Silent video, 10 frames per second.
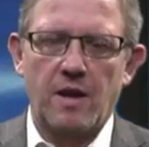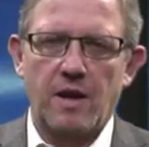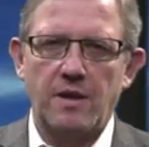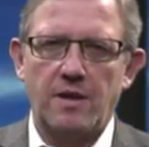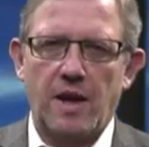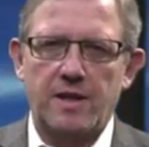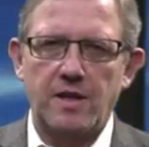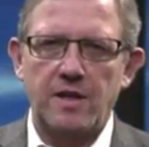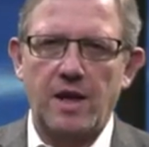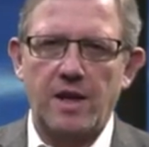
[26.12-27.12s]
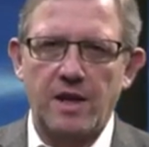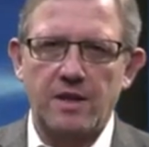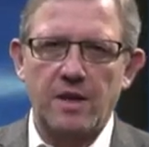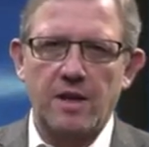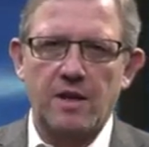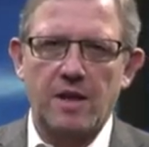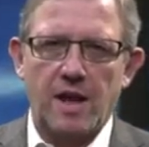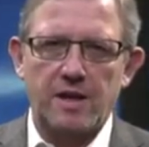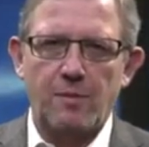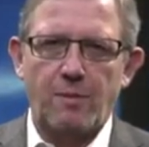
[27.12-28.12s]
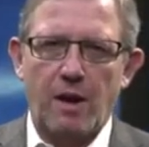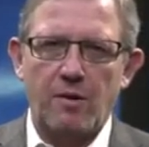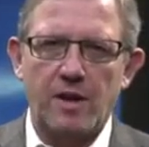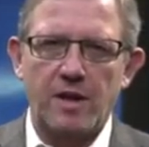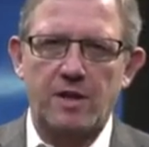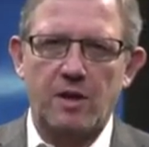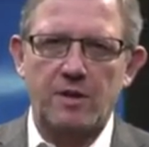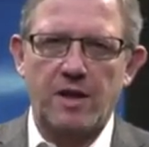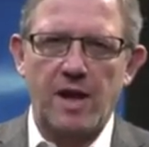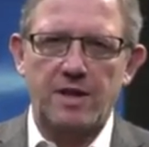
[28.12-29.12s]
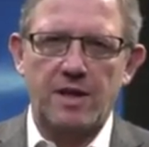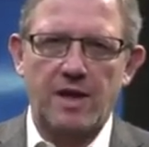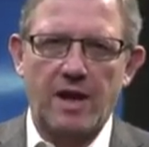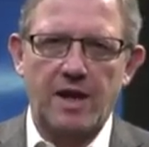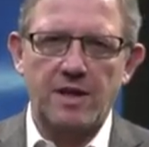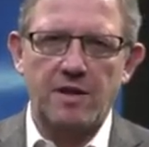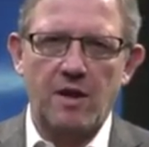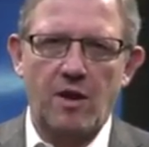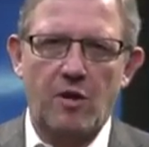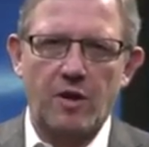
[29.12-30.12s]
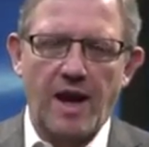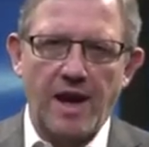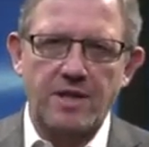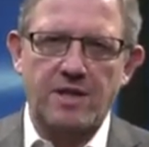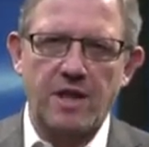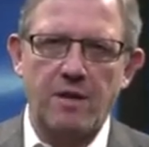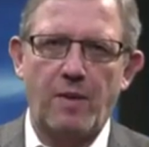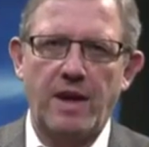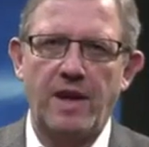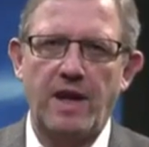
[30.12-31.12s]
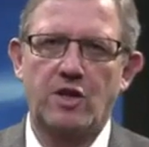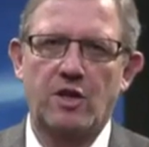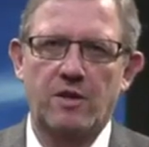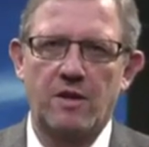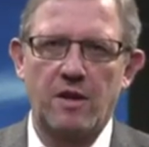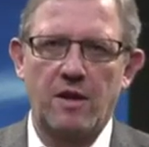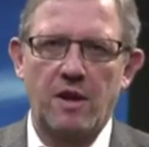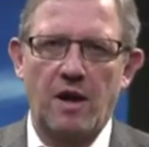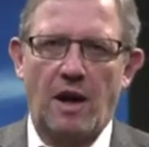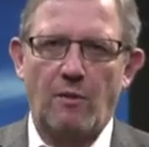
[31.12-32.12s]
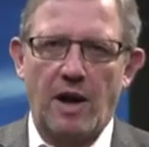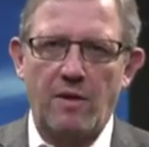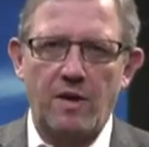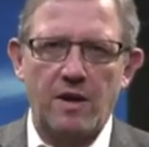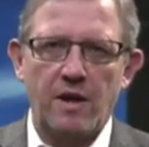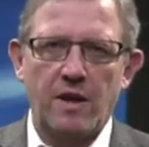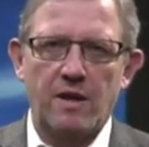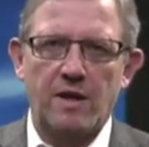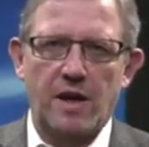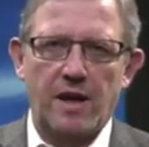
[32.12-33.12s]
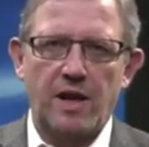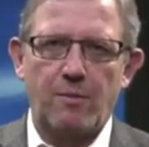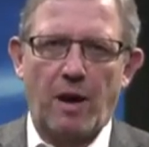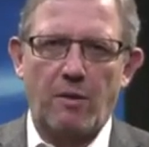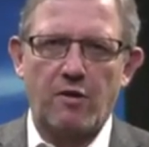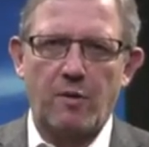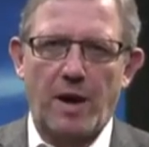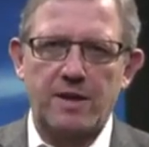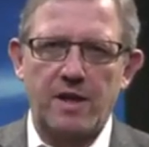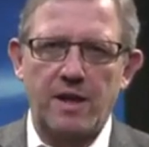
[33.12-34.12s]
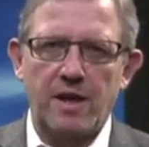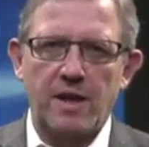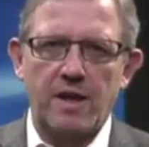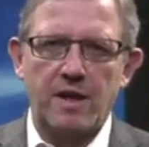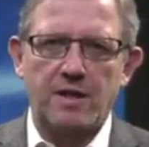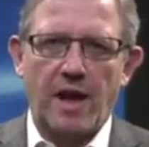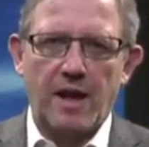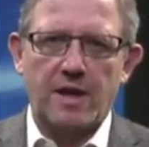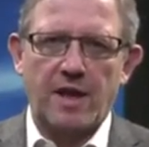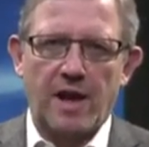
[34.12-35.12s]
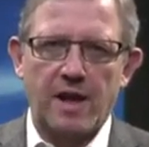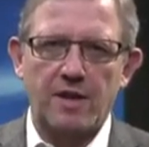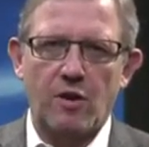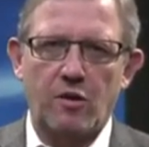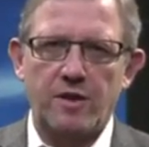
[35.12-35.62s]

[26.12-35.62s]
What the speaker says: In the electricity grid, the electric power is alternating current, or AC, by nature. However, the electric power of a battery is direct current, or